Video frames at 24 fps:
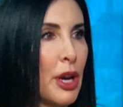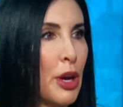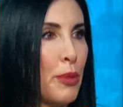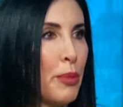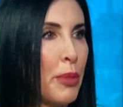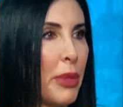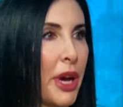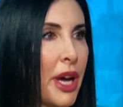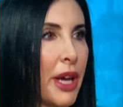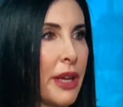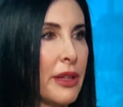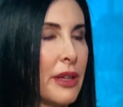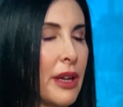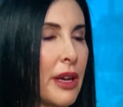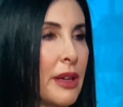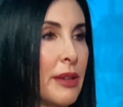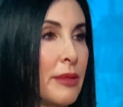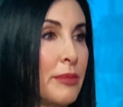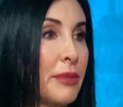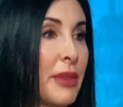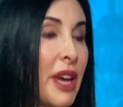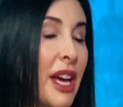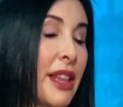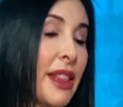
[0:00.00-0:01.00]
But
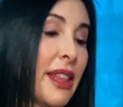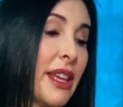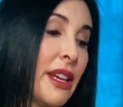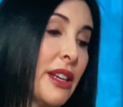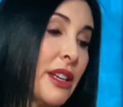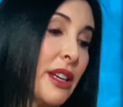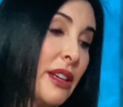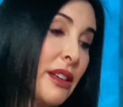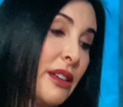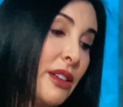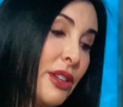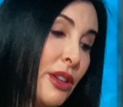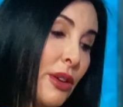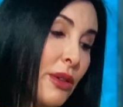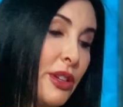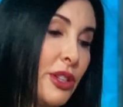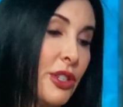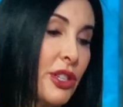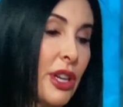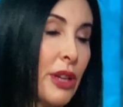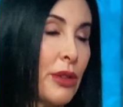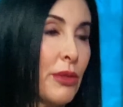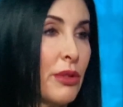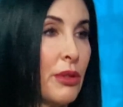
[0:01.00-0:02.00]
I think, in
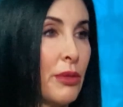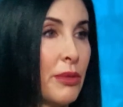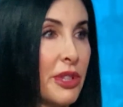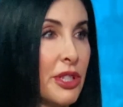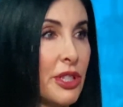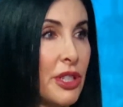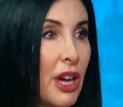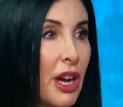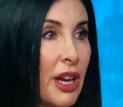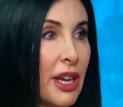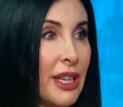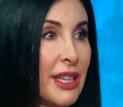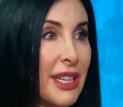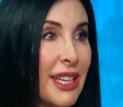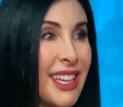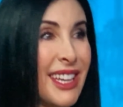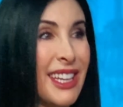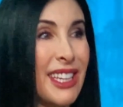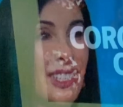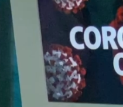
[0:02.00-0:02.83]
general, with talking to kids,